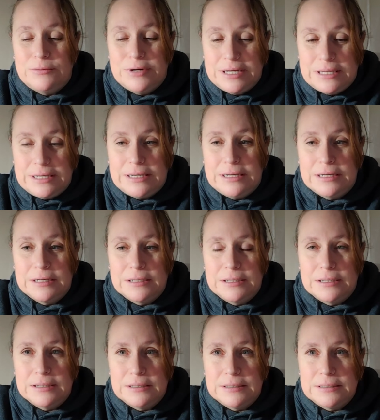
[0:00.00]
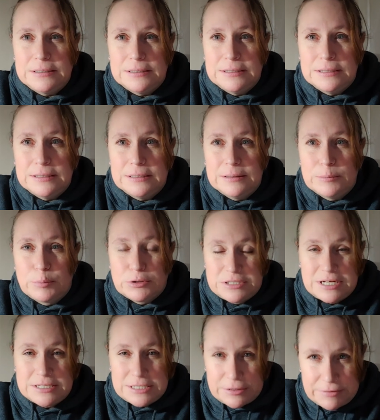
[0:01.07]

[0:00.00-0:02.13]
really puts us